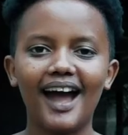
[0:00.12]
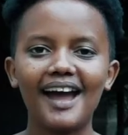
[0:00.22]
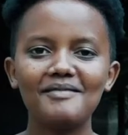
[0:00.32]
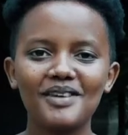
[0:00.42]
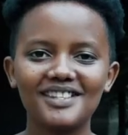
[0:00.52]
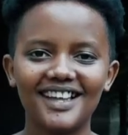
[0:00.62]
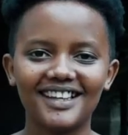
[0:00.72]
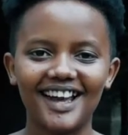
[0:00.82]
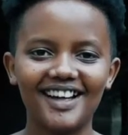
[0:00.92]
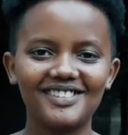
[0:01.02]
Hi, boys
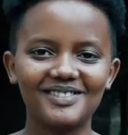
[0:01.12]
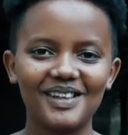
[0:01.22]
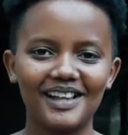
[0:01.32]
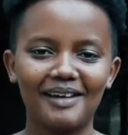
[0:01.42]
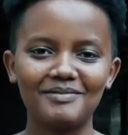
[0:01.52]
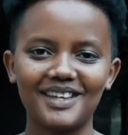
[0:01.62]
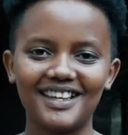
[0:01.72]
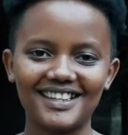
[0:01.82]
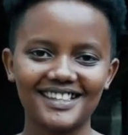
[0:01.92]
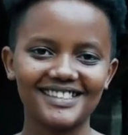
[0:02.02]
and girls. Welcome to
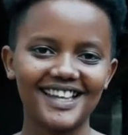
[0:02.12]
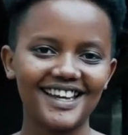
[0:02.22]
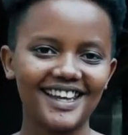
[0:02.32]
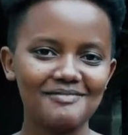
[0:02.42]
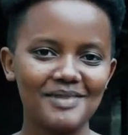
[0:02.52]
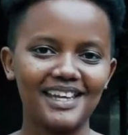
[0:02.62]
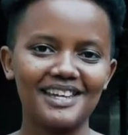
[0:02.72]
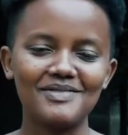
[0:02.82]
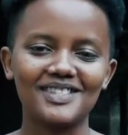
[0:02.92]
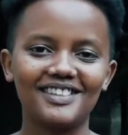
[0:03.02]
another Sunday. My
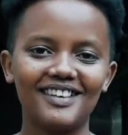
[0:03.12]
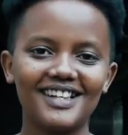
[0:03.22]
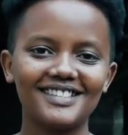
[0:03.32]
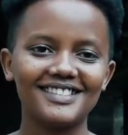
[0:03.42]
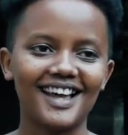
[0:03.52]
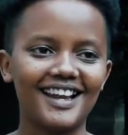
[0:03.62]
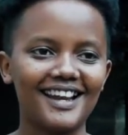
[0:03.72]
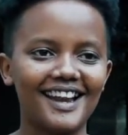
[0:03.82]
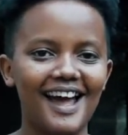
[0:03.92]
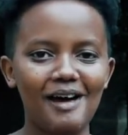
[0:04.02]
name is Grace
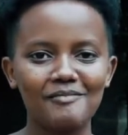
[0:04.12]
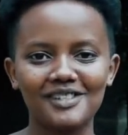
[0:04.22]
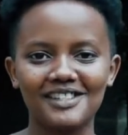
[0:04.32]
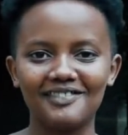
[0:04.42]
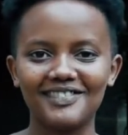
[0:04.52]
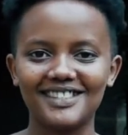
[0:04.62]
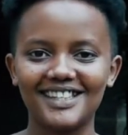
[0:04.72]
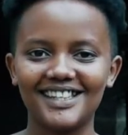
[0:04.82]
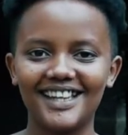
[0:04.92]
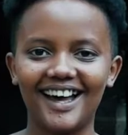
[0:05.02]
and I'm your service
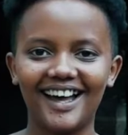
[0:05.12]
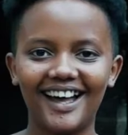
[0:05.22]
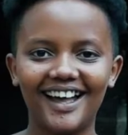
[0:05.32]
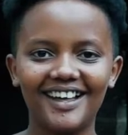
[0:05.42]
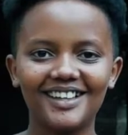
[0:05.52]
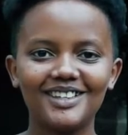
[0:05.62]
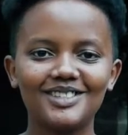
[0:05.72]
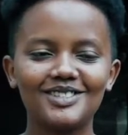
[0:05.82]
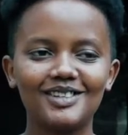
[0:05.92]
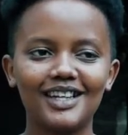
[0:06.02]
leader.
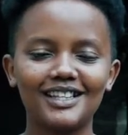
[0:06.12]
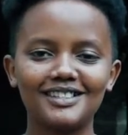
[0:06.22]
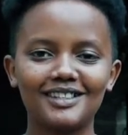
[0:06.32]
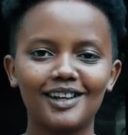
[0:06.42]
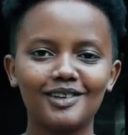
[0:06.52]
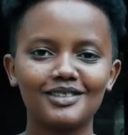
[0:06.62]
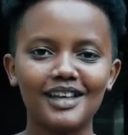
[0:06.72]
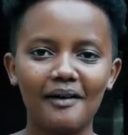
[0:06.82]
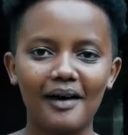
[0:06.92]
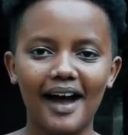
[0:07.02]
So let's close
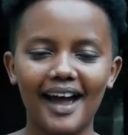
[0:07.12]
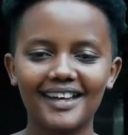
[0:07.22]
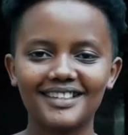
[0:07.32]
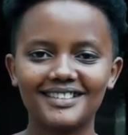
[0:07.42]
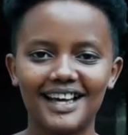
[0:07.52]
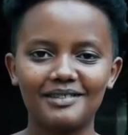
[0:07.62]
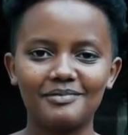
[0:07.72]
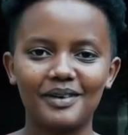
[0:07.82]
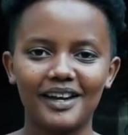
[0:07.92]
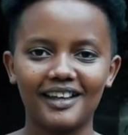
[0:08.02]
our eyes
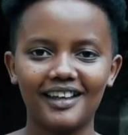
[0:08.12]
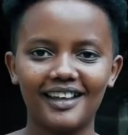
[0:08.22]
and pray.